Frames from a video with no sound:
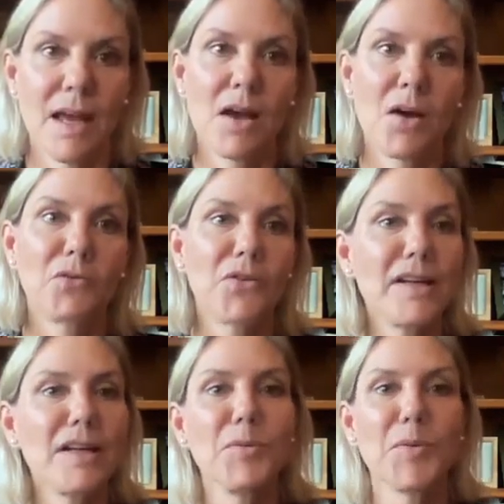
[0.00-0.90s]

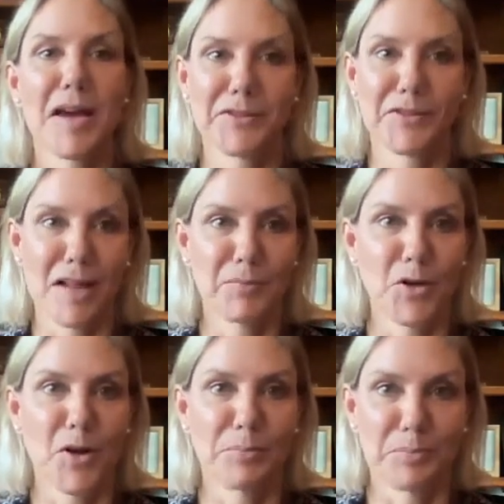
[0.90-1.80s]
Finally, we have
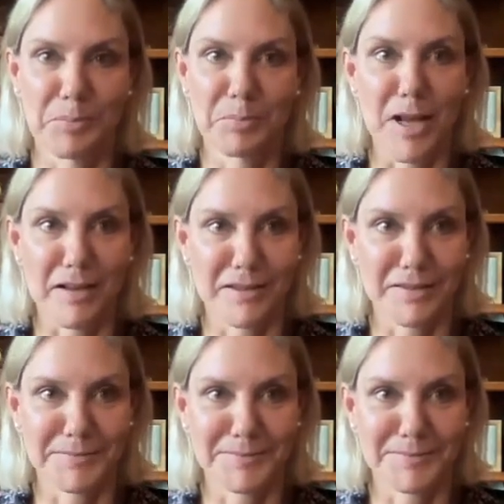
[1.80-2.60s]
salmon oil plus.